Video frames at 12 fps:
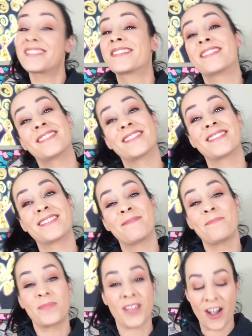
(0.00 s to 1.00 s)
All
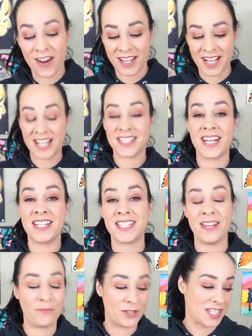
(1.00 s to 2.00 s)
right, guys, that is
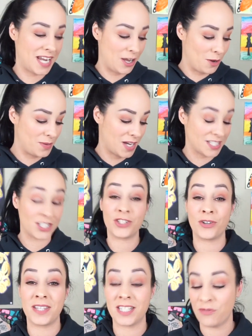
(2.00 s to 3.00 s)
it for today. Hope you guys
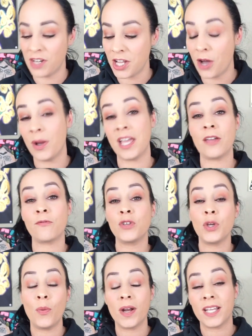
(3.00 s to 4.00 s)
enjoyed this video. If
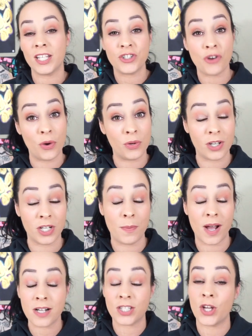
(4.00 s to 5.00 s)
you want to get your own goodie
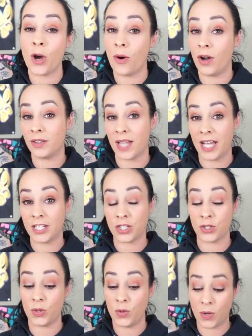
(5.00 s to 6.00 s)
box, go online
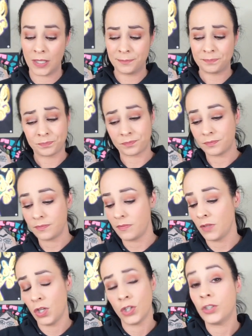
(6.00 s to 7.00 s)
to
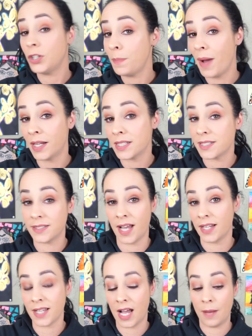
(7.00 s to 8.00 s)

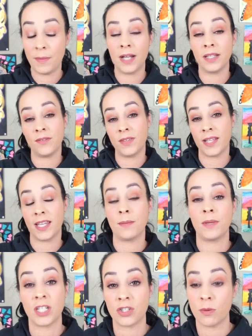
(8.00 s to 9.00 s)
goodiebox.com. I'll leave the link in
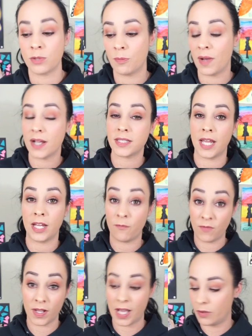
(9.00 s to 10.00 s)
my description box and
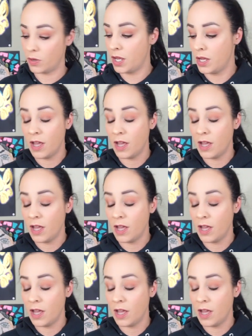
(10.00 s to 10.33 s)
fill out